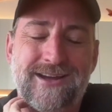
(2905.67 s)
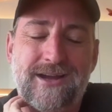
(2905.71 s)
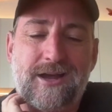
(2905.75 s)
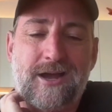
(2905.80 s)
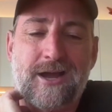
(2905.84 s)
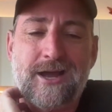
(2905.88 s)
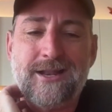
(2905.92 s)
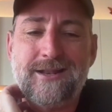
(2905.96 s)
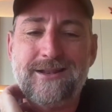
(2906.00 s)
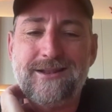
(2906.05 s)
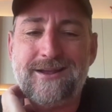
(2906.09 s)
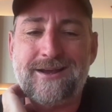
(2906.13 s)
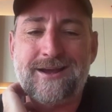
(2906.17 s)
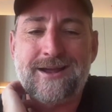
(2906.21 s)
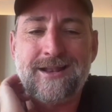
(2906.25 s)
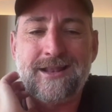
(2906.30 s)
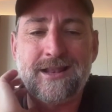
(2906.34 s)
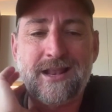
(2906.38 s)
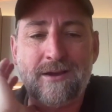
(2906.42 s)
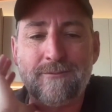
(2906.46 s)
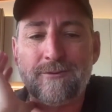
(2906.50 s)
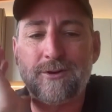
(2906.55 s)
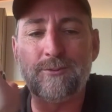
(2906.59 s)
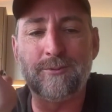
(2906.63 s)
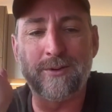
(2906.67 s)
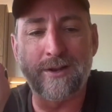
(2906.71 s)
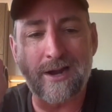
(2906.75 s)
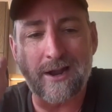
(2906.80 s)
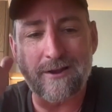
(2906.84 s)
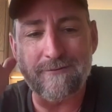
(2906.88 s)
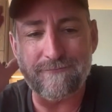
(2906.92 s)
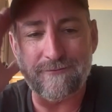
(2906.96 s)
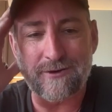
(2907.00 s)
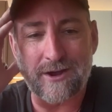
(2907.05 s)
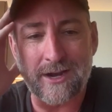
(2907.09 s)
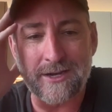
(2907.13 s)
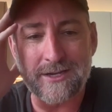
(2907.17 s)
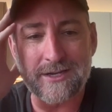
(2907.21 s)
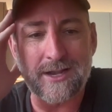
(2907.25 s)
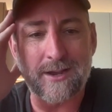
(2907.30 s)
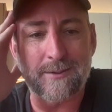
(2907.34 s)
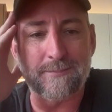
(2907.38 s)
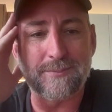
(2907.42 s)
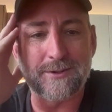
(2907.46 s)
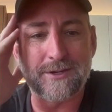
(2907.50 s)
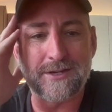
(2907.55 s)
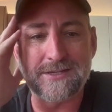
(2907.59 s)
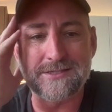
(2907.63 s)
I love it when I find
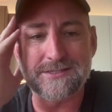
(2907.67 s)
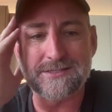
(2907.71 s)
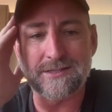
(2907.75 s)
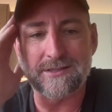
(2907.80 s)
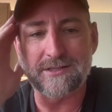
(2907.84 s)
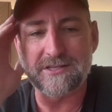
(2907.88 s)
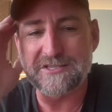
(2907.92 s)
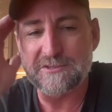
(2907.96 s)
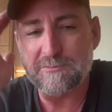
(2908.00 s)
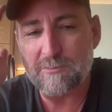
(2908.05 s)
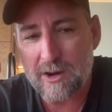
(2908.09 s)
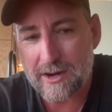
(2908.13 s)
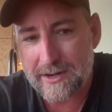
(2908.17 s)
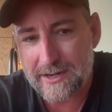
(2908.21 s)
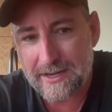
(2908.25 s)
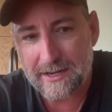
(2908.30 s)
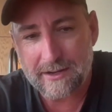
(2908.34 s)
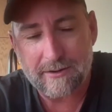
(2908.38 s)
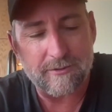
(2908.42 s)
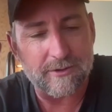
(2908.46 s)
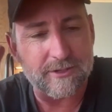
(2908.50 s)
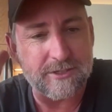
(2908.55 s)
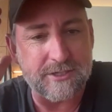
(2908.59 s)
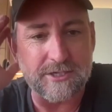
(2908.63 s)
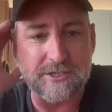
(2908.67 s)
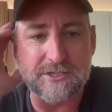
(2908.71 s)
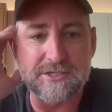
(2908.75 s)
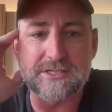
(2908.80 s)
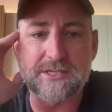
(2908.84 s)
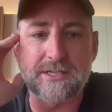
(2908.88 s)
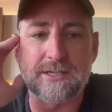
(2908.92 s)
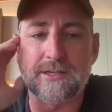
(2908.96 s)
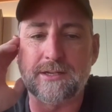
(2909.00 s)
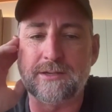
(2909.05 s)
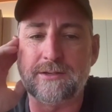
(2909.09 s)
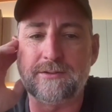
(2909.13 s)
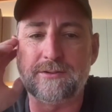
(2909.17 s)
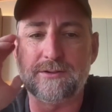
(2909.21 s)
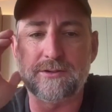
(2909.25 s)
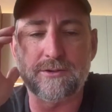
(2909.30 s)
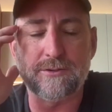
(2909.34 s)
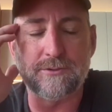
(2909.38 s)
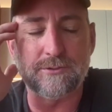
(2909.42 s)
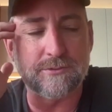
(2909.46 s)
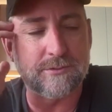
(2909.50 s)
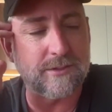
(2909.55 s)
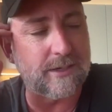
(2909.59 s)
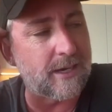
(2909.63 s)
companies, and there's one here in New Zealand
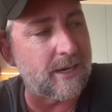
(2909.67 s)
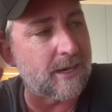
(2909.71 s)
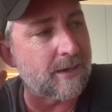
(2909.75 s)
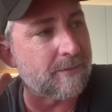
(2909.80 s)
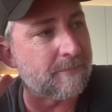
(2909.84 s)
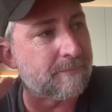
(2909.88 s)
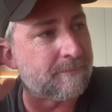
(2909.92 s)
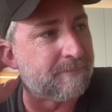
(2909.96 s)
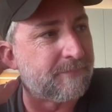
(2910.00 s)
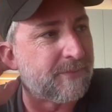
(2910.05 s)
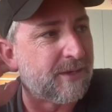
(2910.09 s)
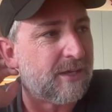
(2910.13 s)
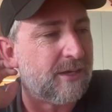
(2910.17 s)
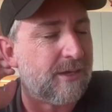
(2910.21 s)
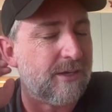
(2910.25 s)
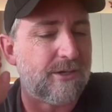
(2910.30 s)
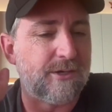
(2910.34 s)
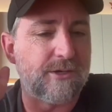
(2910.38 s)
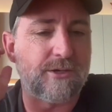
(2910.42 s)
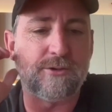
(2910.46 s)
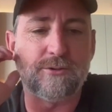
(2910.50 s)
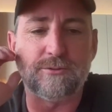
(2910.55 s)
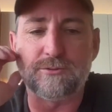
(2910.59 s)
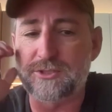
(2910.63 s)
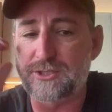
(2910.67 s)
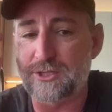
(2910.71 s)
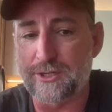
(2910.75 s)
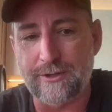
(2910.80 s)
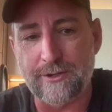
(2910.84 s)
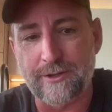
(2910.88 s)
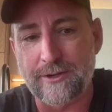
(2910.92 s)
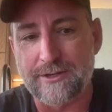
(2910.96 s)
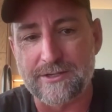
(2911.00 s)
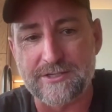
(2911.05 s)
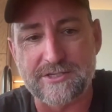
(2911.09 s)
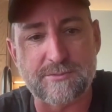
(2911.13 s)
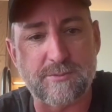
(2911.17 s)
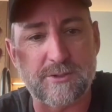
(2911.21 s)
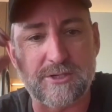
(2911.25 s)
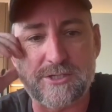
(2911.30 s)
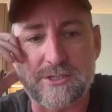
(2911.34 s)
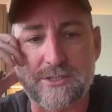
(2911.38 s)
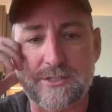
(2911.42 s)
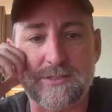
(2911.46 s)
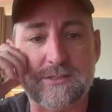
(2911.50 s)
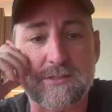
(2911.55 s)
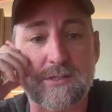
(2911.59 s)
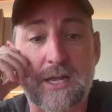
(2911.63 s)
called Turners,
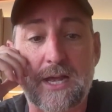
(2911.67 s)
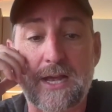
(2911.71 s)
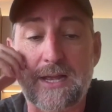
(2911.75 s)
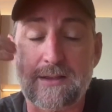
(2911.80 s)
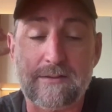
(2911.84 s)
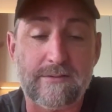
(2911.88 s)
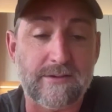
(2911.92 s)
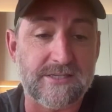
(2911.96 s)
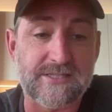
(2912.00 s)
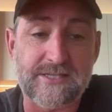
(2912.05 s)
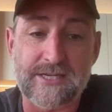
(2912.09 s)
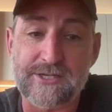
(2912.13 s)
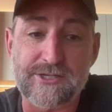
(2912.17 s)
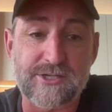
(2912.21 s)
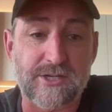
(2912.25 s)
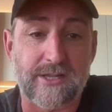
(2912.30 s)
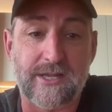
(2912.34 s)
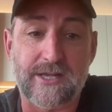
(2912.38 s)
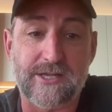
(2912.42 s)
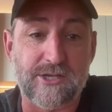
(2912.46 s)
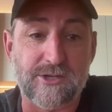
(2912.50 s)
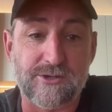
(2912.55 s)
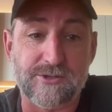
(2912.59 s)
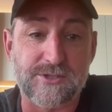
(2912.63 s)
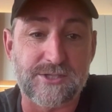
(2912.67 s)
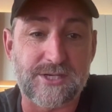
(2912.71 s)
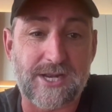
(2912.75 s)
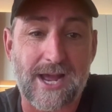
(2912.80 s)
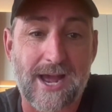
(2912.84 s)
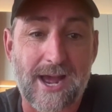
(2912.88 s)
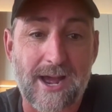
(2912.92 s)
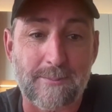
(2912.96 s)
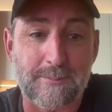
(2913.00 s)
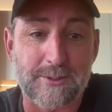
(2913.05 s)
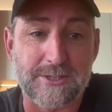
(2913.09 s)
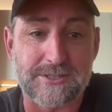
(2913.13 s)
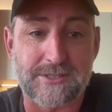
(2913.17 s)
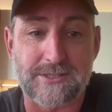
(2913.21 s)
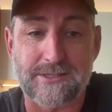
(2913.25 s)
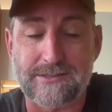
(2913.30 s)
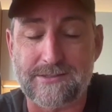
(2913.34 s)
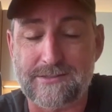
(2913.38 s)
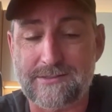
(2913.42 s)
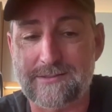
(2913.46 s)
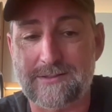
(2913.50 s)
which is like essentially a used car business.